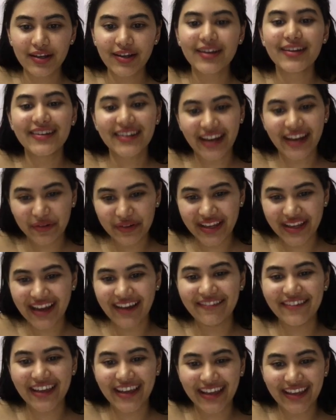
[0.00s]
Now we have
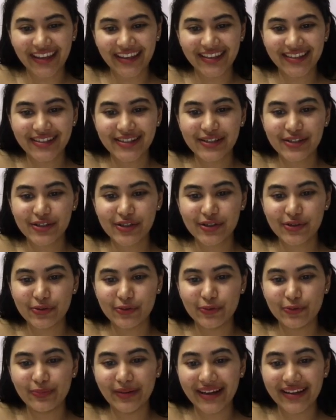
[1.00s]
a
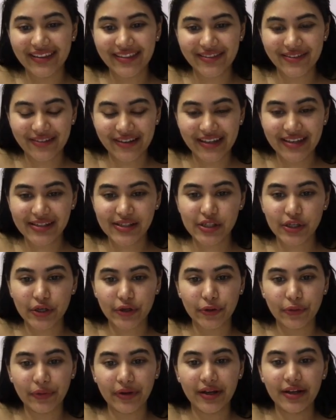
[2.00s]
2x3,
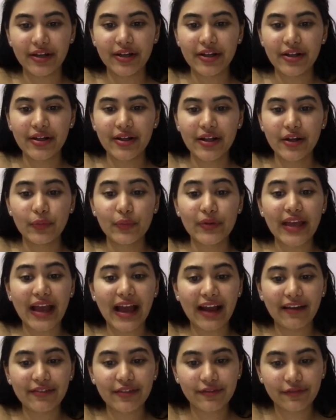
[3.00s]
so we
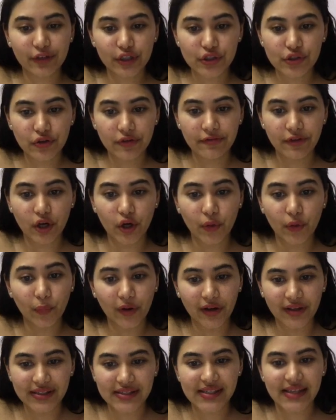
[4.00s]
have the first row of all
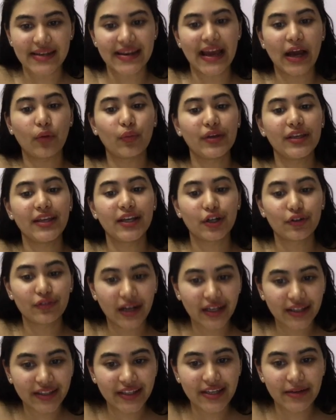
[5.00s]
ones, and now we
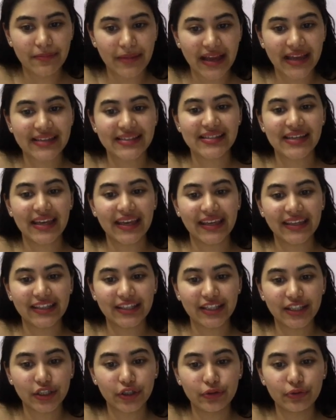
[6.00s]
correctly append a
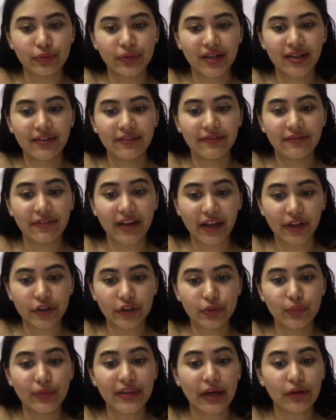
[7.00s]
new value
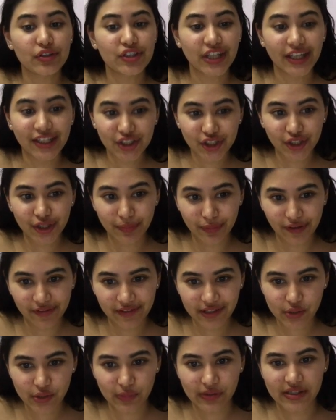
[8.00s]
without changing the
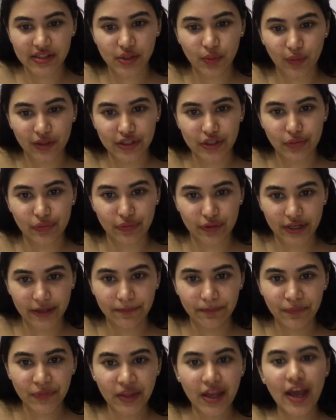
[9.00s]
previous ones, 1, 2, 3.
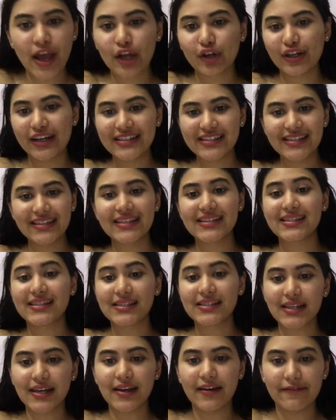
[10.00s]
Granted, this
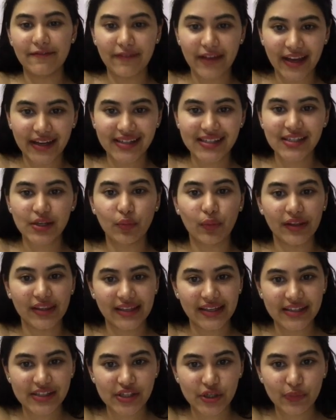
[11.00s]
doesn't affect what the
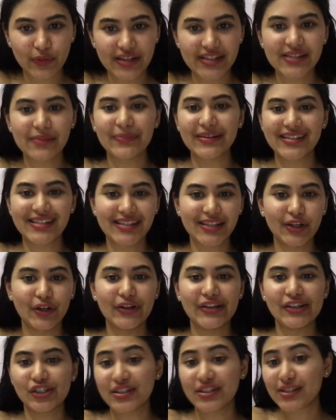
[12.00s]
answer was, but still,
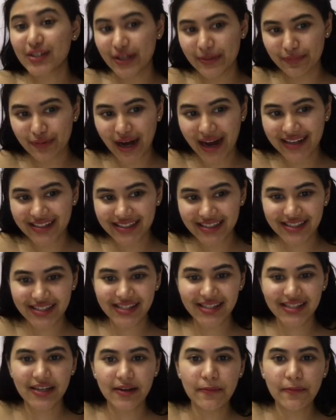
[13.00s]
it's just good practice.